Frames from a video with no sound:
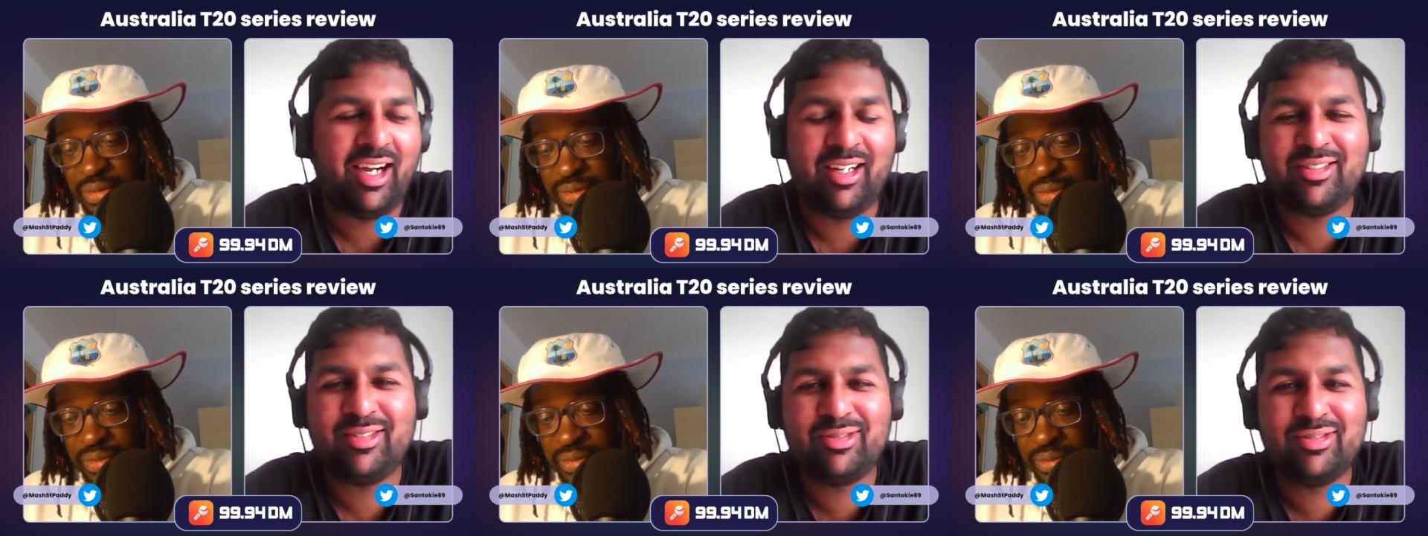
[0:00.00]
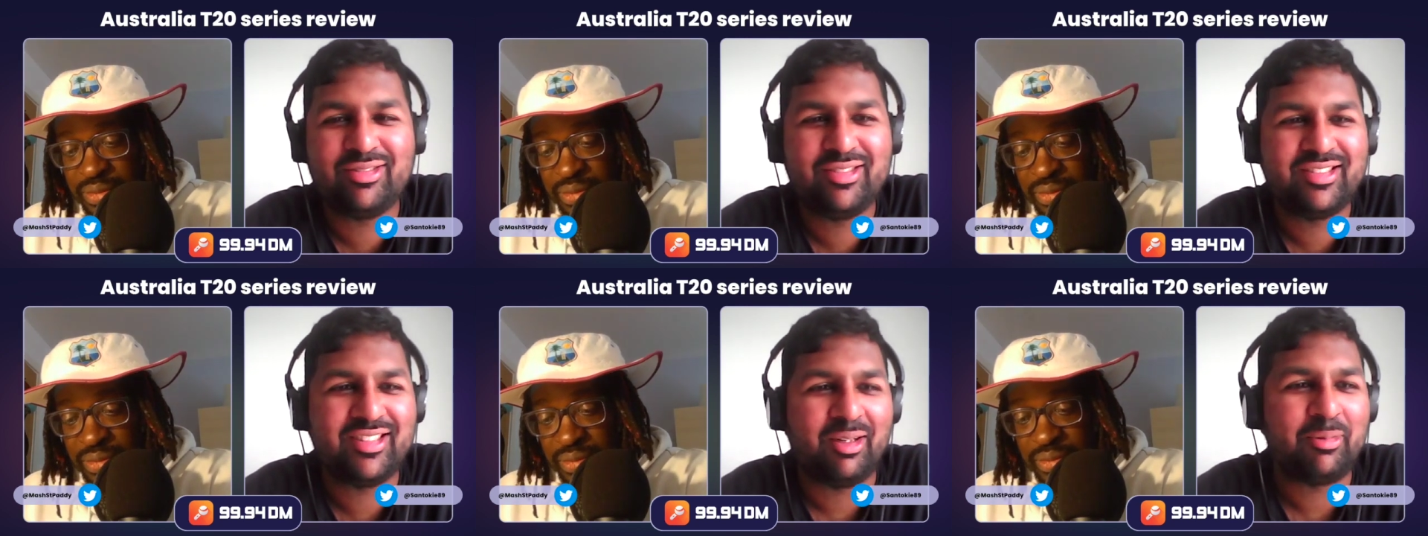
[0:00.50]

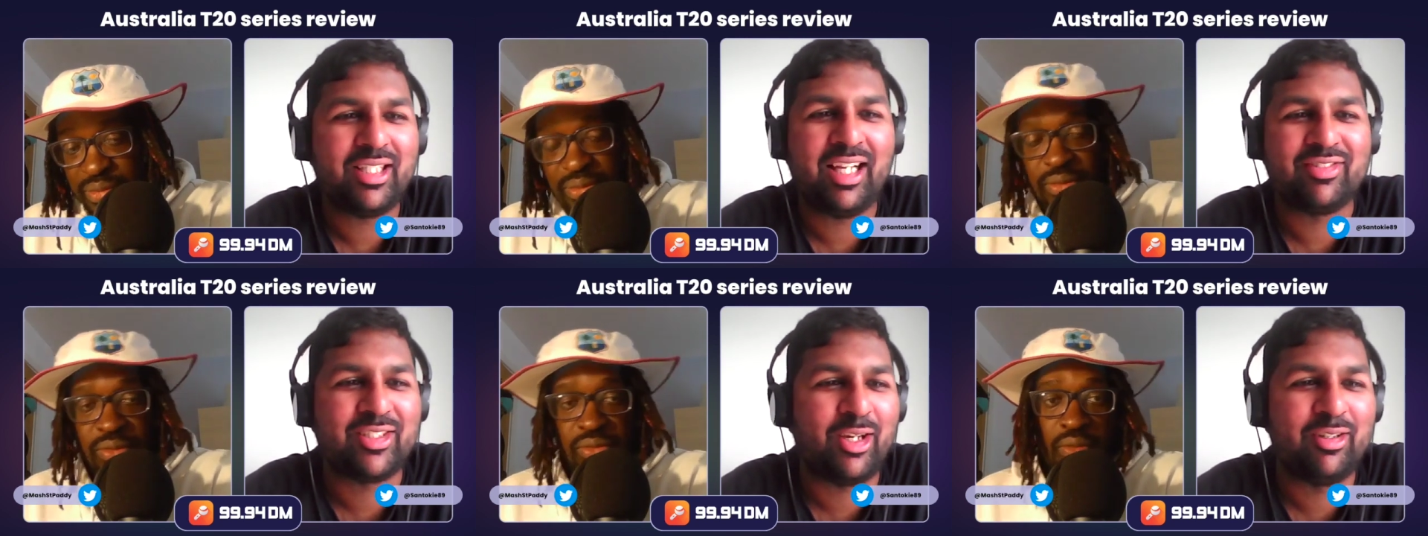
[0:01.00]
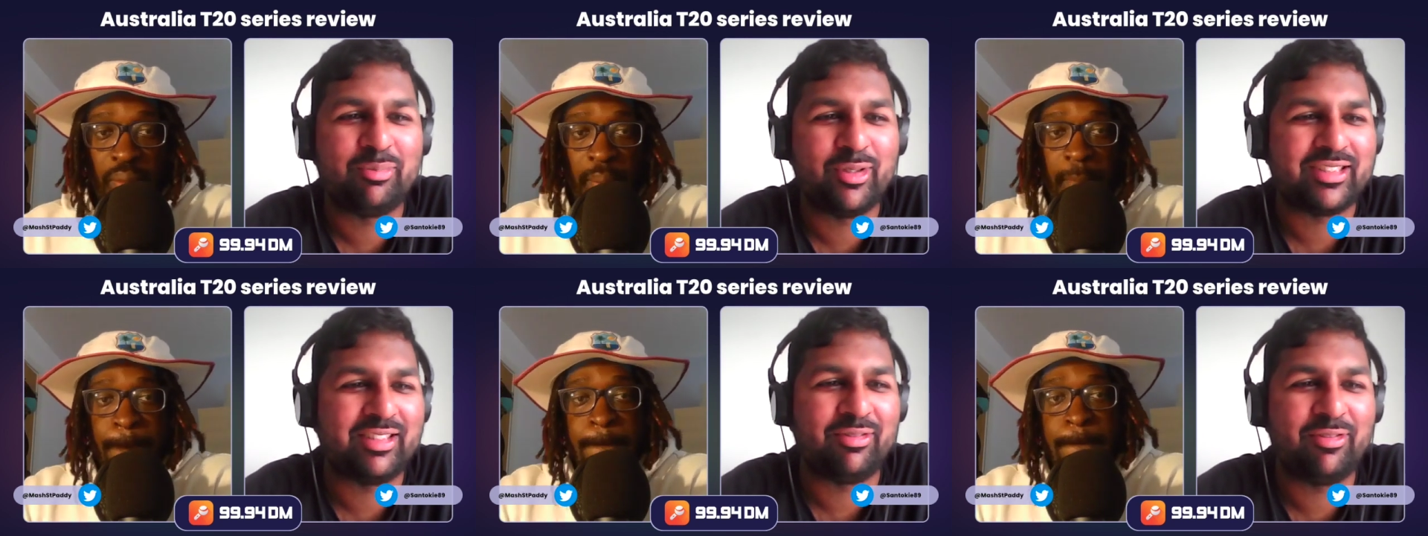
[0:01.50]
Speaker 1: I'm going to have to go
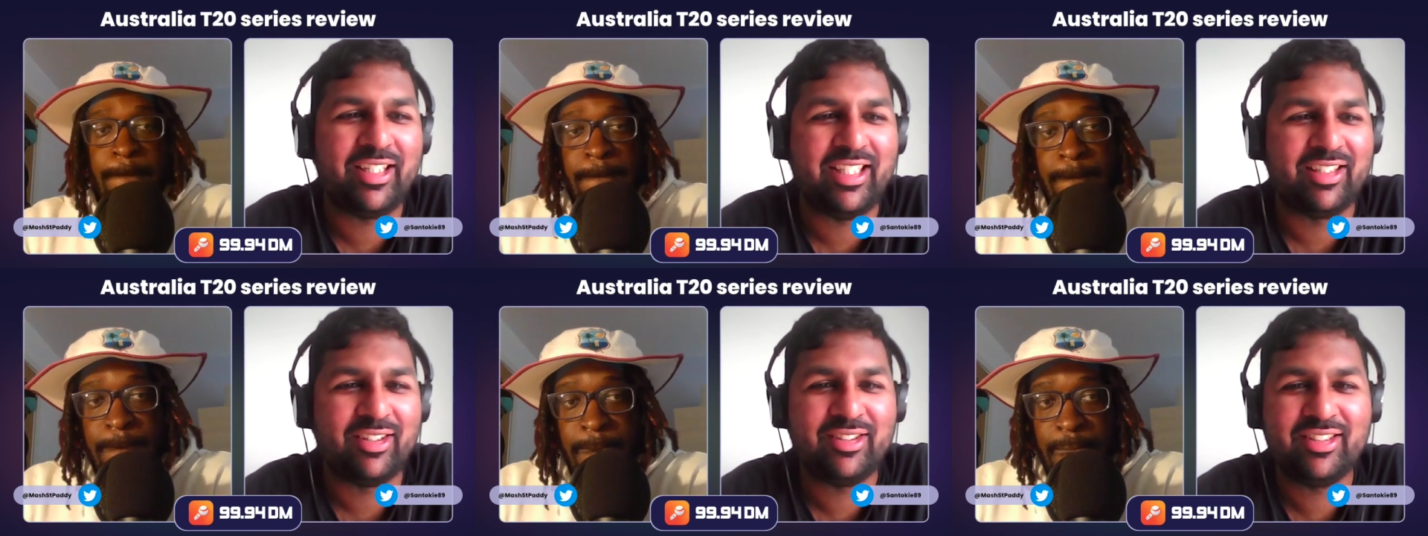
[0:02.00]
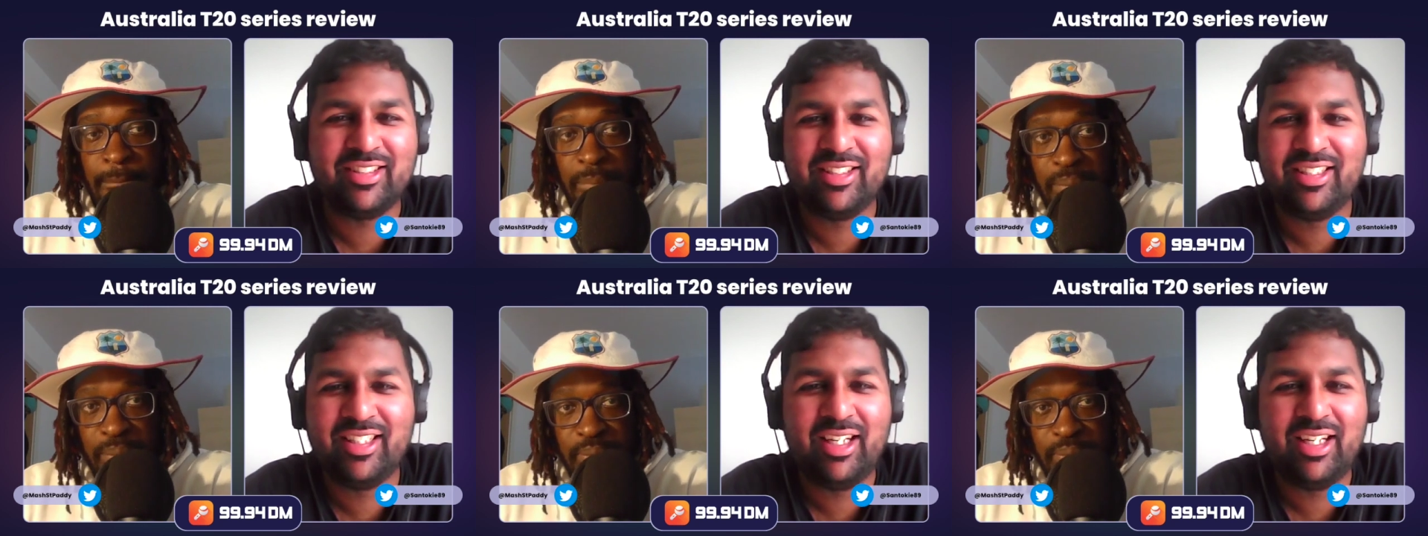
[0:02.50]
Brooks at three, you know.